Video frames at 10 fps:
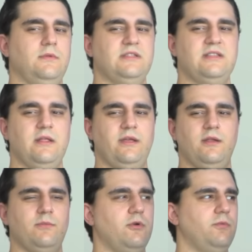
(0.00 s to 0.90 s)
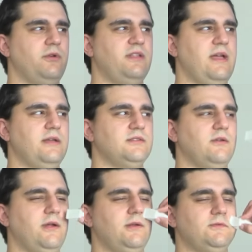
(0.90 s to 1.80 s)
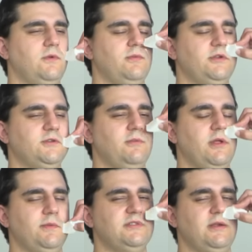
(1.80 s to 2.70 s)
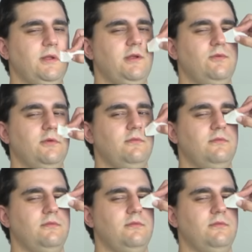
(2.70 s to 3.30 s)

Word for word: That's not like an to ask, right? I just no. want to make sure I'm not upsetting anyone.